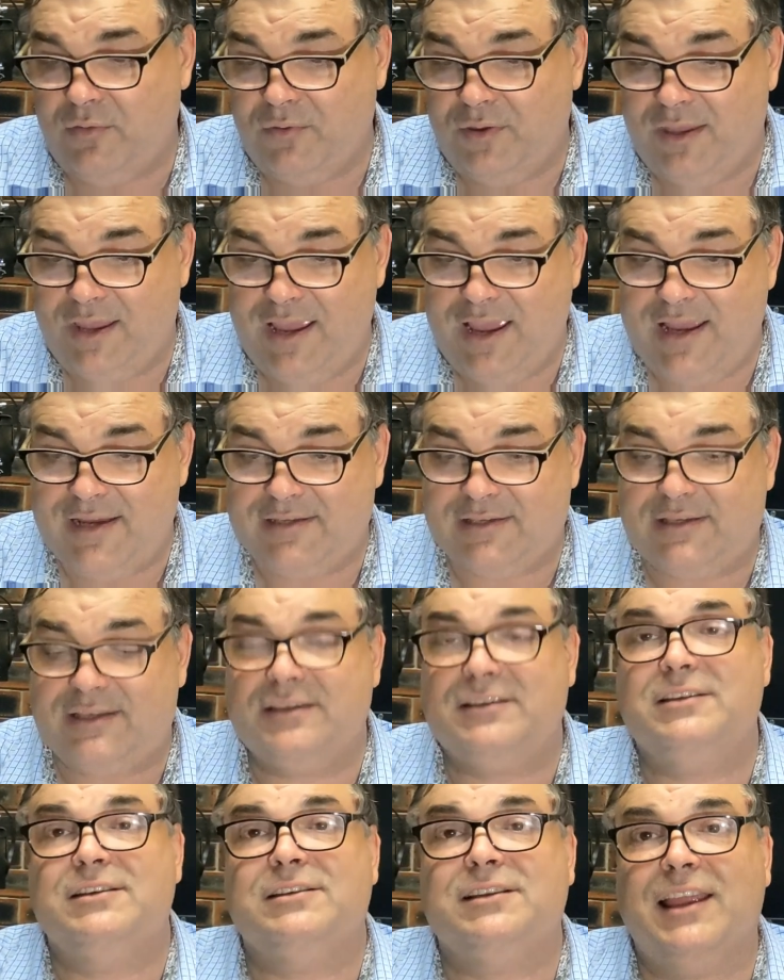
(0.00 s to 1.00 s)
Yes,
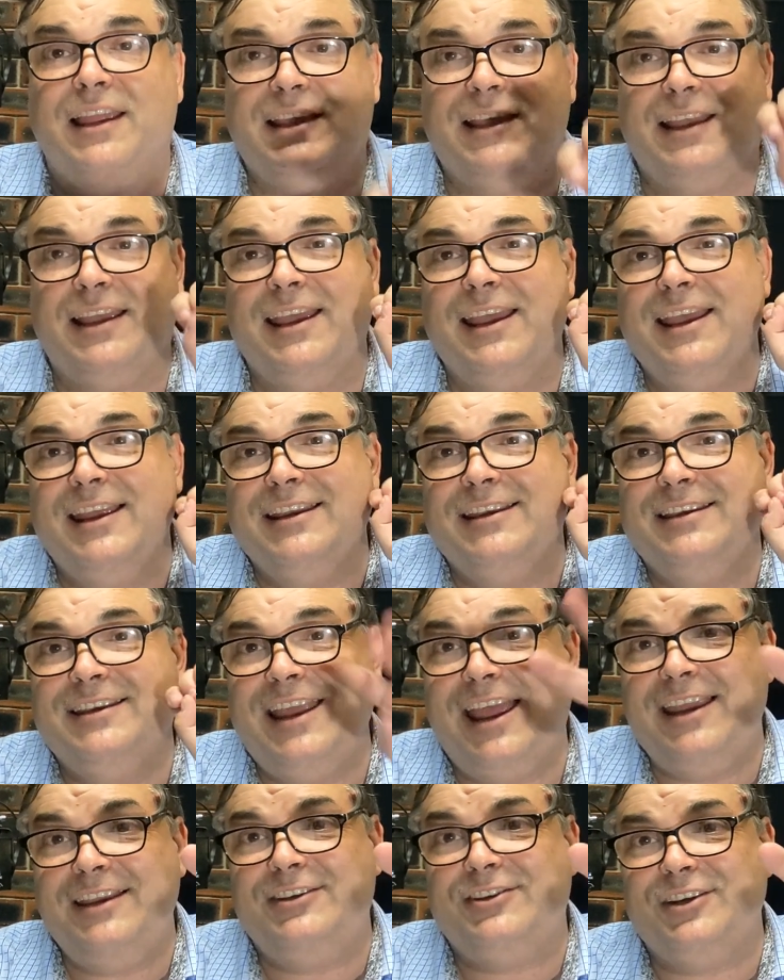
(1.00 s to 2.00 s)
this is like a
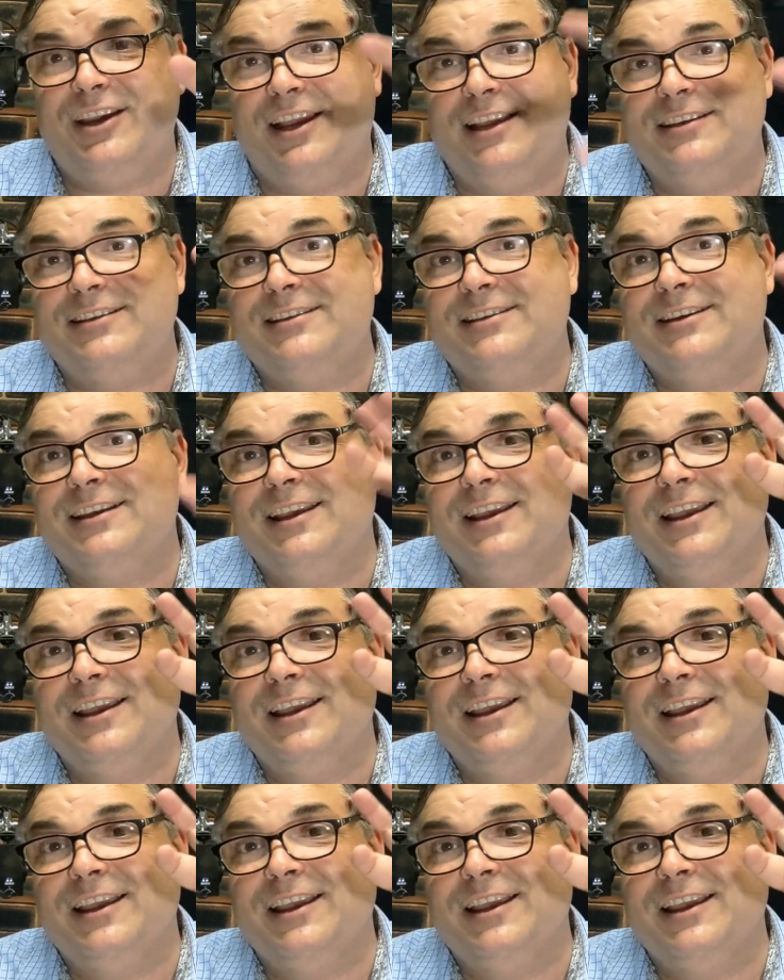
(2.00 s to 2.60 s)
Datejust